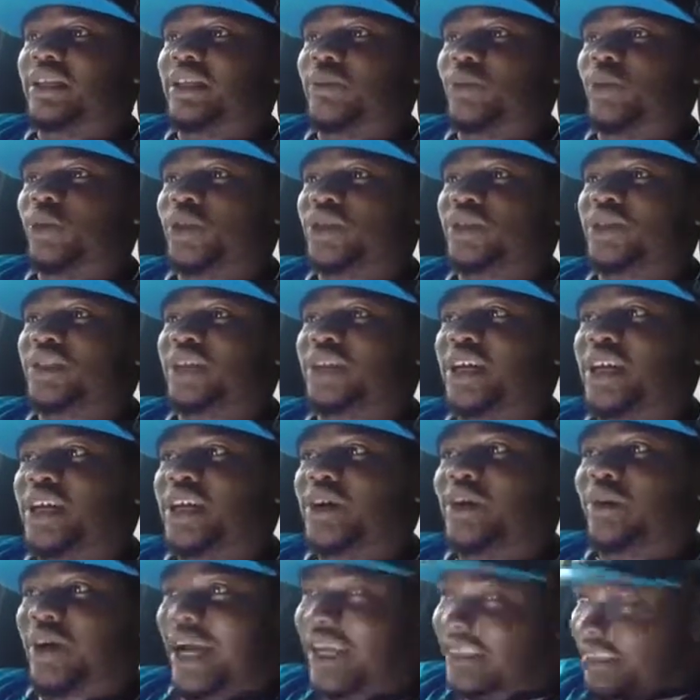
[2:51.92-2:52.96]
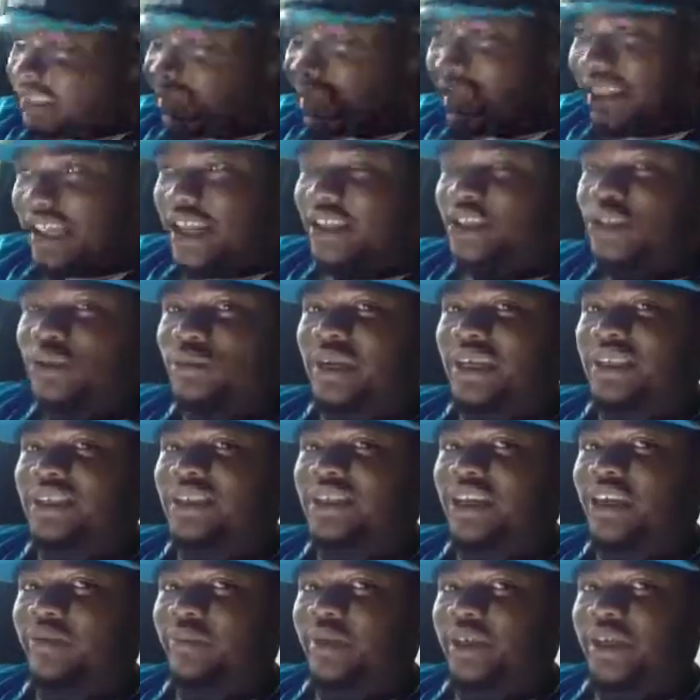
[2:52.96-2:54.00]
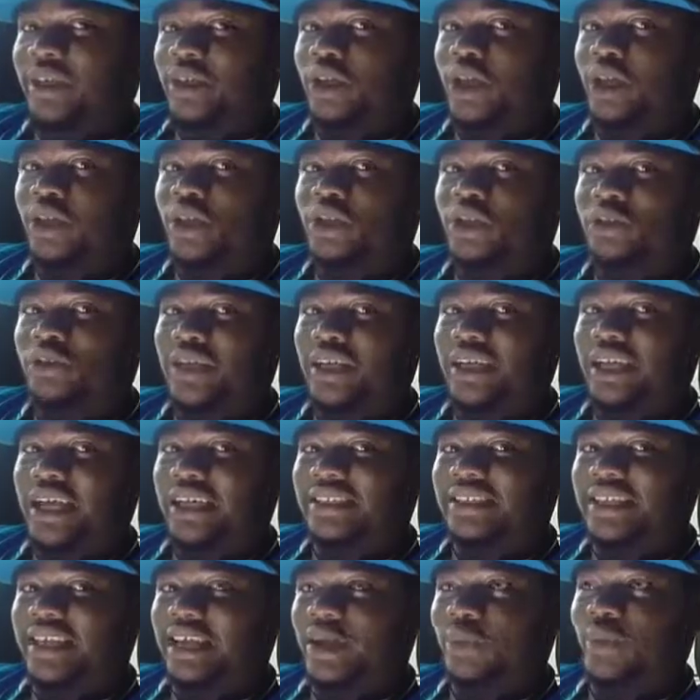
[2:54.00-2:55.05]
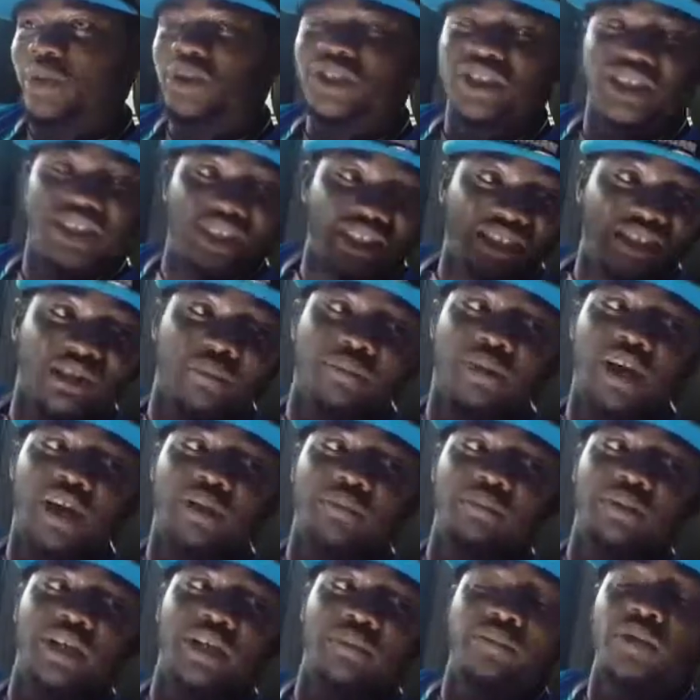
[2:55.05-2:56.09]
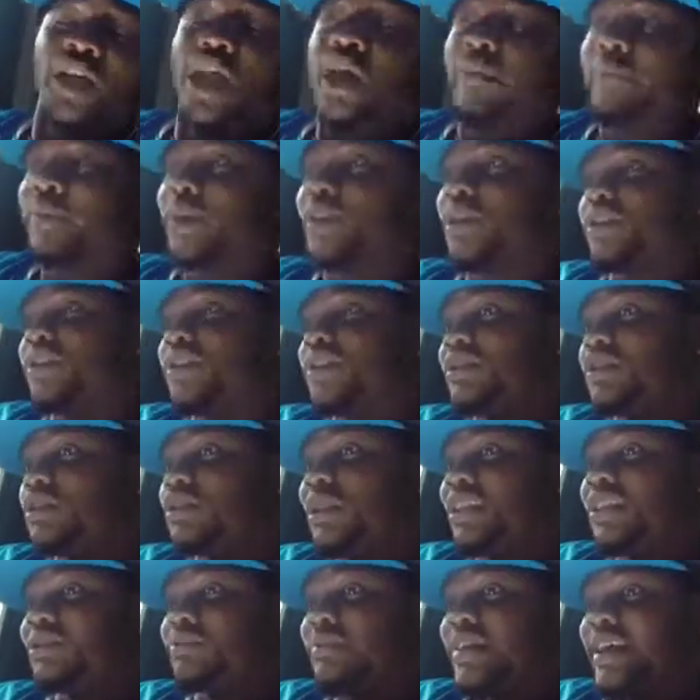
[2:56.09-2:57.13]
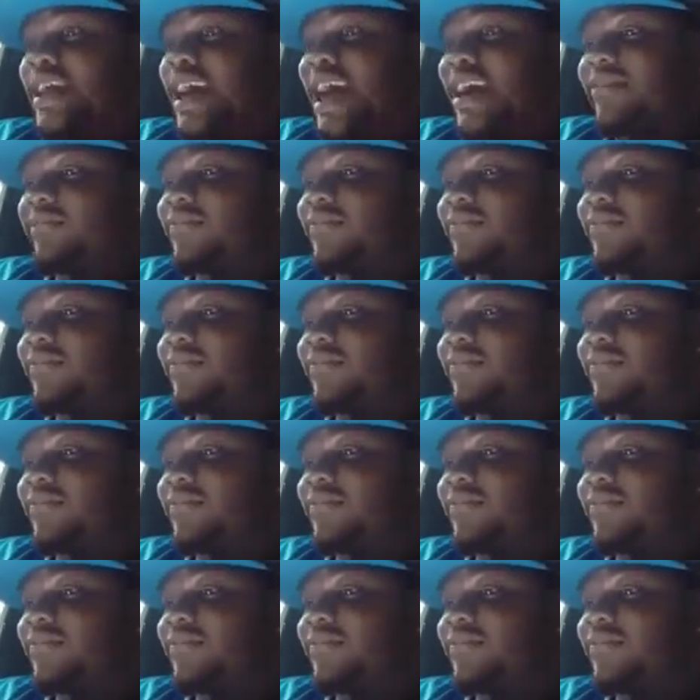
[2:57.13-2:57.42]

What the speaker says: it wasn't. I said that to myself, but then I also realized that it wasn't just about me, because trust me,